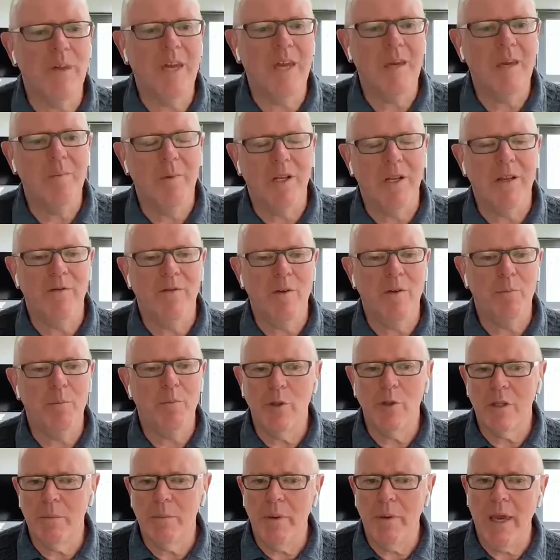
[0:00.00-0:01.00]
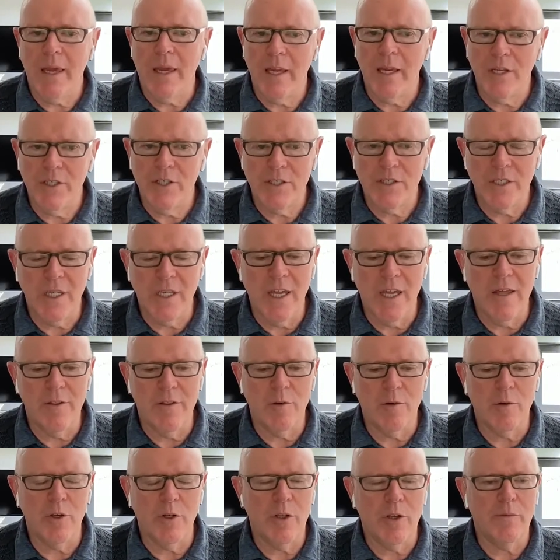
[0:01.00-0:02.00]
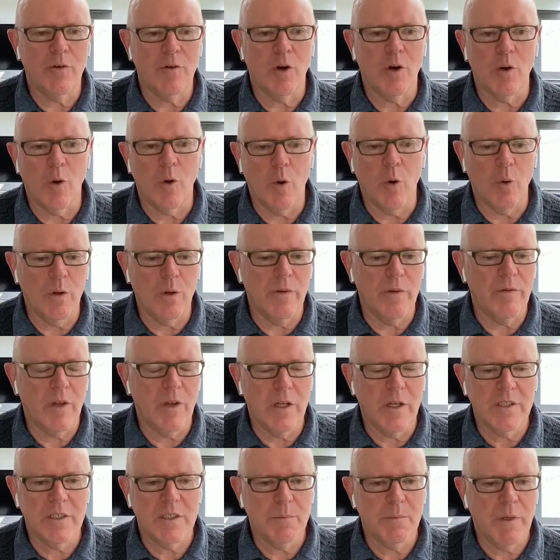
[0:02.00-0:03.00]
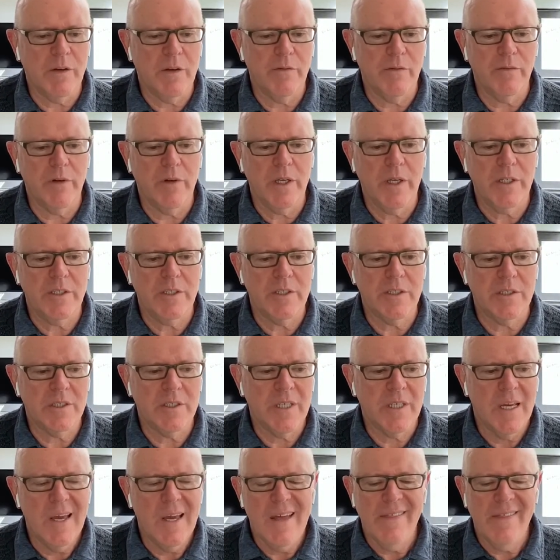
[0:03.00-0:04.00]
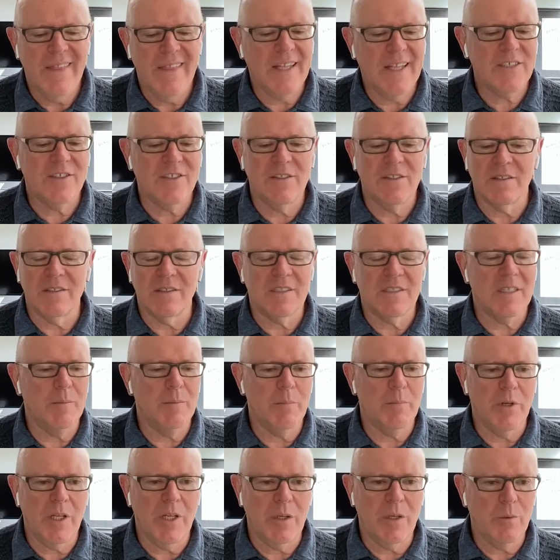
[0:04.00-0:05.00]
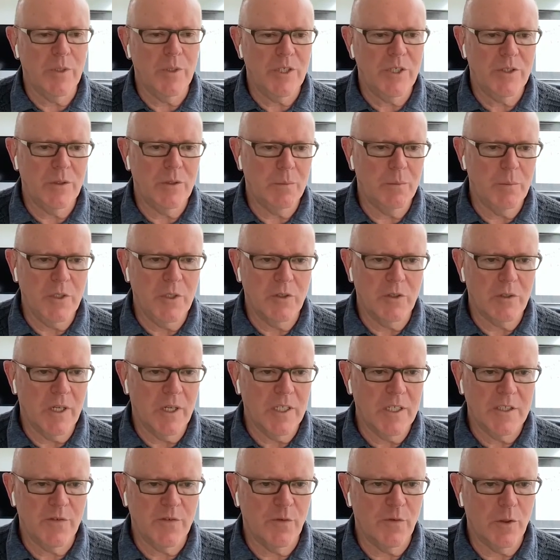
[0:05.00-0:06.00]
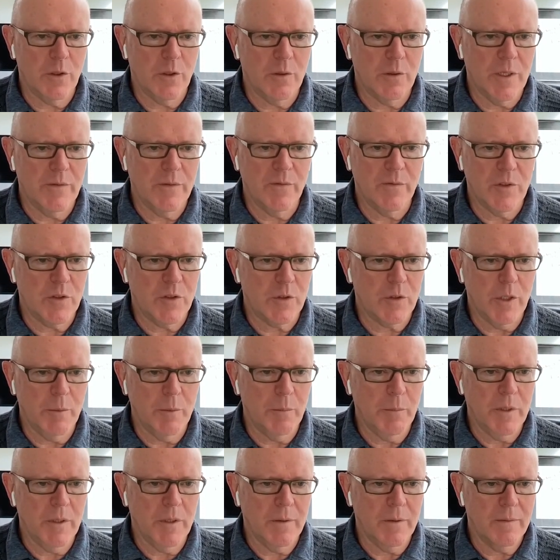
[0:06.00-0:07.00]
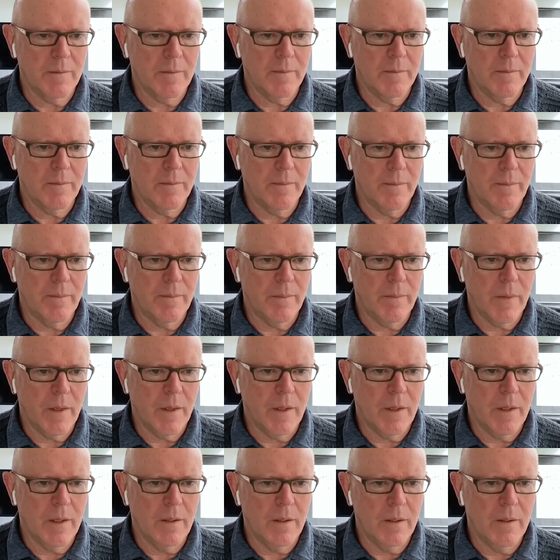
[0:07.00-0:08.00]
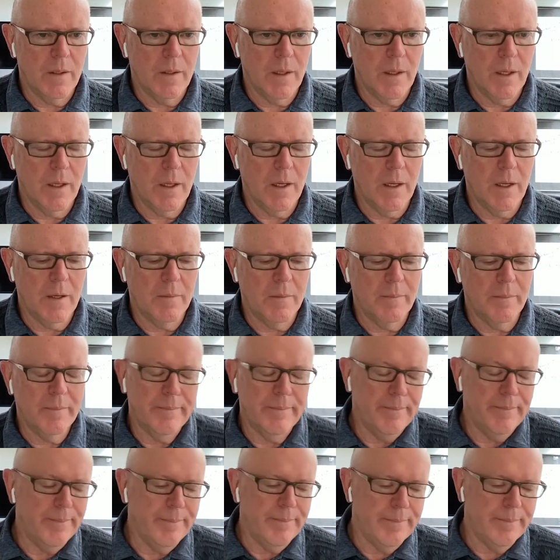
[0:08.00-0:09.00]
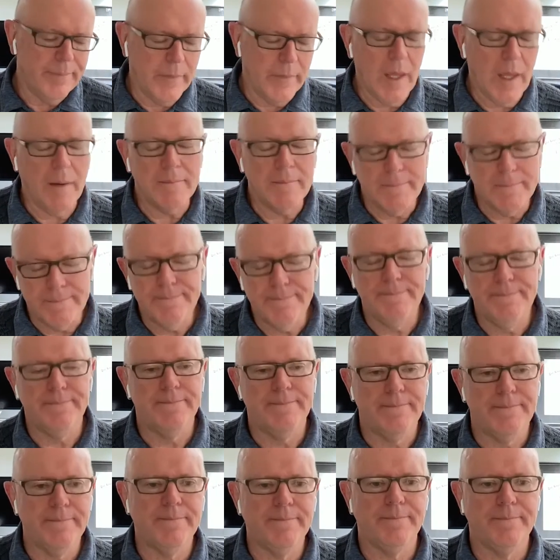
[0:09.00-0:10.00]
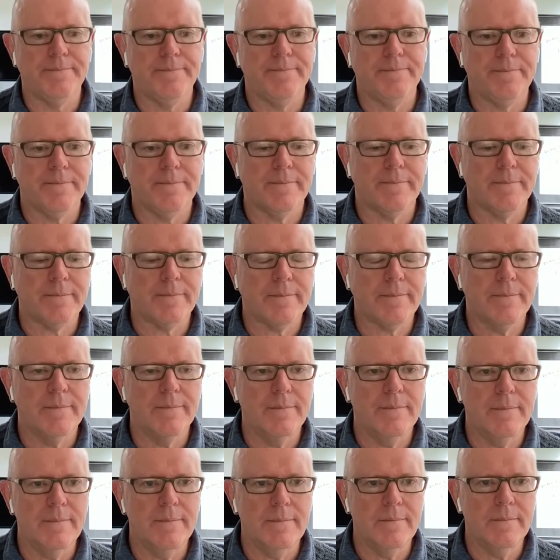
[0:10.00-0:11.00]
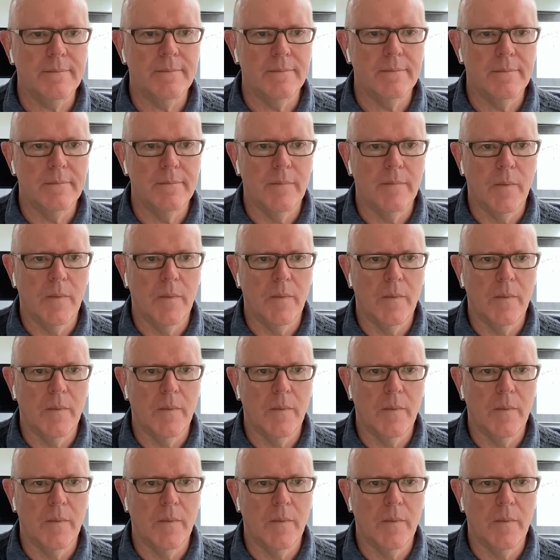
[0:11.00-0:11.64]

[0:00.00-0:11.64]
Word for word: but if you put the package together and you've got all of those above features, that's not somebody we should be transferring for treatment. Yeah. Um, yeah. Yeah. Agreed. Agreed.